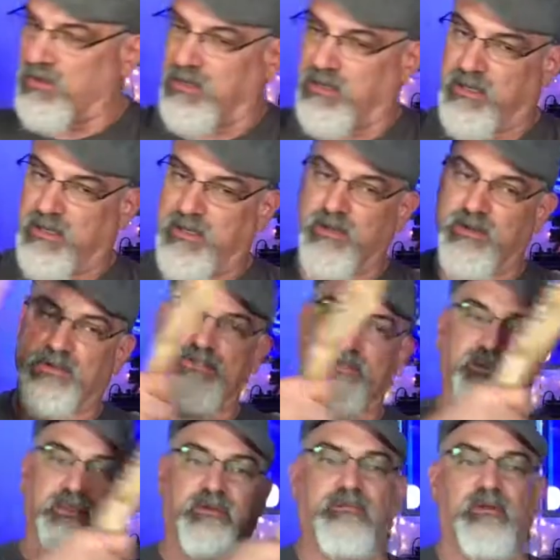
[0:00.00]
already knows,
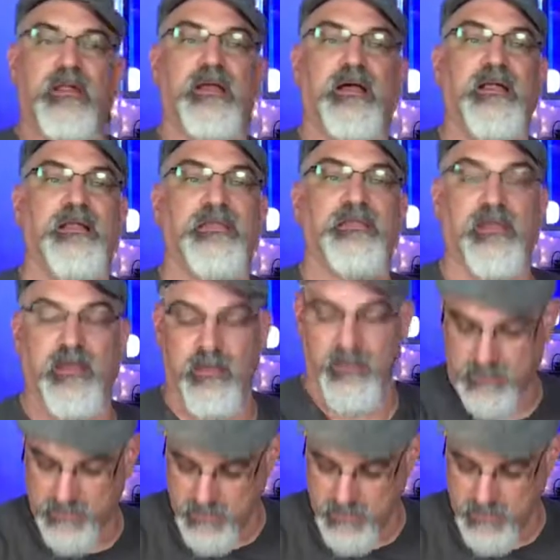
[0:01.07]
or they already got a thing.